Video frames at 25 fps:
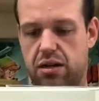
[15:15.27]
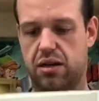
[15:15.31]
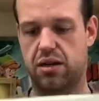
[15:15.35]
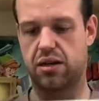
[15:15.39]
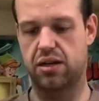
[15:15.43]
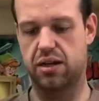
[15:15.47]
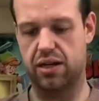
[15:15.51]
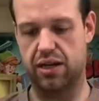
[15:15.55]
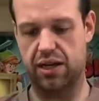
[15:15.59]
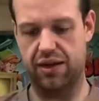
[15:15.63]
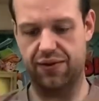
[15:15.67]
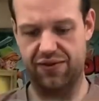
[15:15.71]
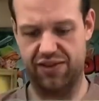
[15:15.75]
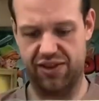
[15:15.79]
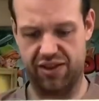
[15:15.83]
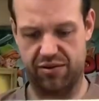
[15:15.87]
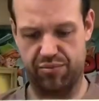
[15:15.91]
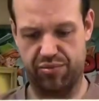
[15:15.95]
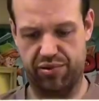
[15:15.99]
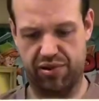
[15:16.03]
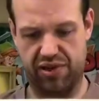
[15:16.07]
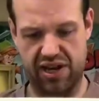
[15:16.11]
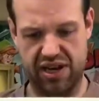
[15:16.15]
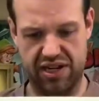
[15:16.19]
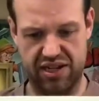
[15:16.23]
Like, even the
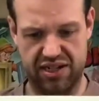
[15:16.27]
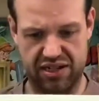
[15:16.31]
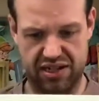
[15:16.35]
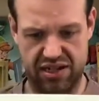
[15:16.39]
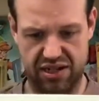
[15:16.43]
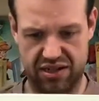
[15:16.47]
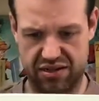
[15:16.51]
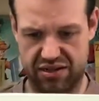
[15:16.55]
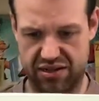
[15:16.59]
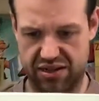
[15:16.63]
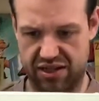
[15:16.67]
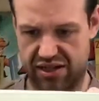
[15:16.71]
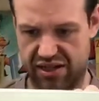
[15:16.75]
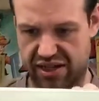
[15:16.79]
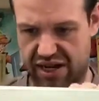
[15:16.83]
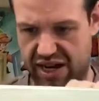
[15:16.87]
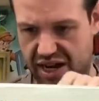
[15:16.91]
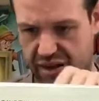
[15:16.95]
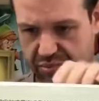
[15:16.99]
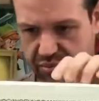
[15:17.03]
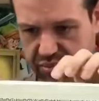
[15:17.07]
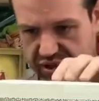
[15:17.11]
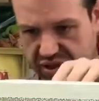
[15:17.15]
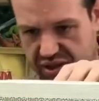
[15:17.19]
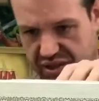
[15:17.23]
plastic on the
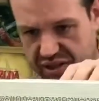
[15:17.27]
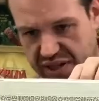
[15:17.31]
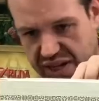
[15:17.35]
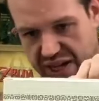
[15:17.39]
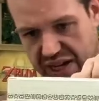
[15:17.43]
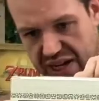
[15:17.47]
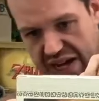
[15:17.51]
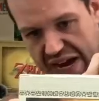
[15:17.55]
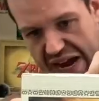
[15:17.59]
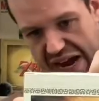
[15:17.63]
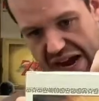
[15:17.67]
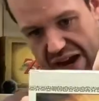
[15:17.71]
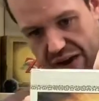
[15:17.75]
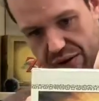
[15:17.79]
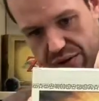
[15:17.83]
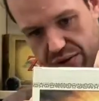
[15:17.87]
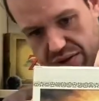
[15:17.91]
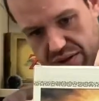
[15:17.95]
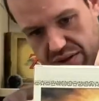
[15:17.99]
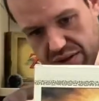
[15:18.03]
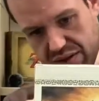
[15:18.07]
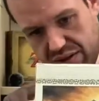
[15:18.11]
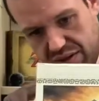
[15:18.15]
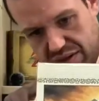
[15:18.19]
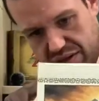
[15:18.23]
top is like out
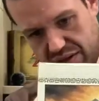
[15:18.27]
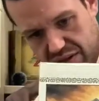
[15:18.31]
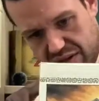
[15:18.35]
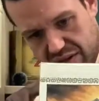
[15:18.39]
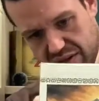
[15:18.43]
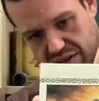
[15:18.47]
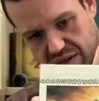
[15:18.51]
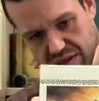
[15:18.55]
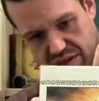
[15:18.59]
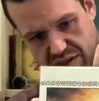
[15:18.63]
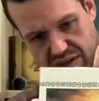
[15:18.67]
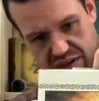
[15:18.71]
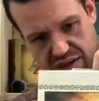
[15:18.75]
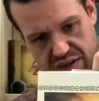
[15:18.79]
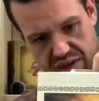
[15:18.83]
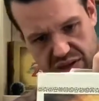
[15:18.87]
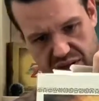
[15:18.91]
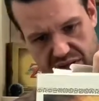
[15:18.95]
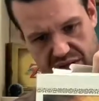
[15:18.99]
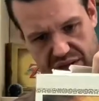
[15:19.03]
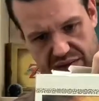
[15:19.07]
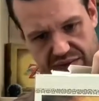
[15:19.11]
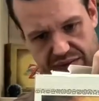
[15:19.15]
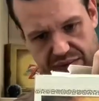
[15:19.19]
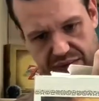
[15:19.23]

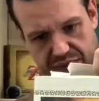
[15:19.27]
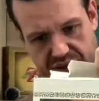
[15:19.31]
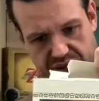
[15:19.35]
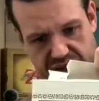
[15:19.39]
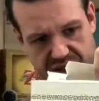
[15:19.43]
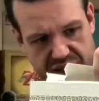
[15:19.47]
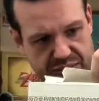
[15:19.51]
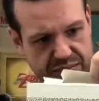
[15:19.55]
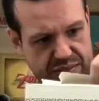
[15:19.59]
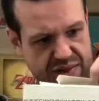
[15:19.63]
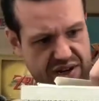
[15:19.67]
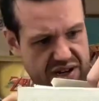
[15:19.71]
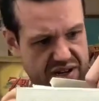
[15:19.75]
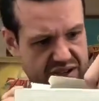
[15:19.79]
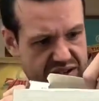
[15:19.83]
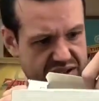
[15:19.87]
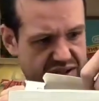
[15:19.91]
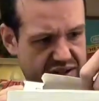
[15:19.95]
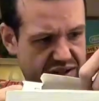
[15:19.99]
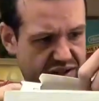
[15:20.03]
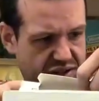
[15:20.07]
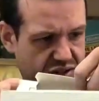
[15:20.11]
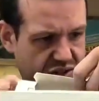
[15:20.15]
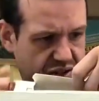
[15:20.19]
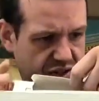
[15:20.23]
of what the box
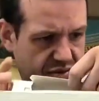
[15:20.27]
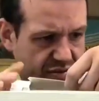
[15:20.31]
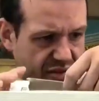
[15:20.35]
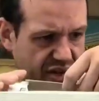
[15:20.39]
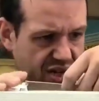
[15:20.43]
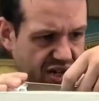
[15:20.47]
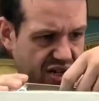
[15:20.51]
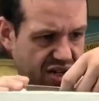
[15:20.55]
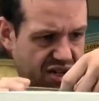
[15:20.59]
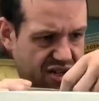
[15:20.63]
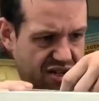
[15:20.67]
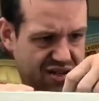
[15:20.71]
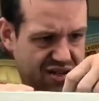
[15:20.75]
should be.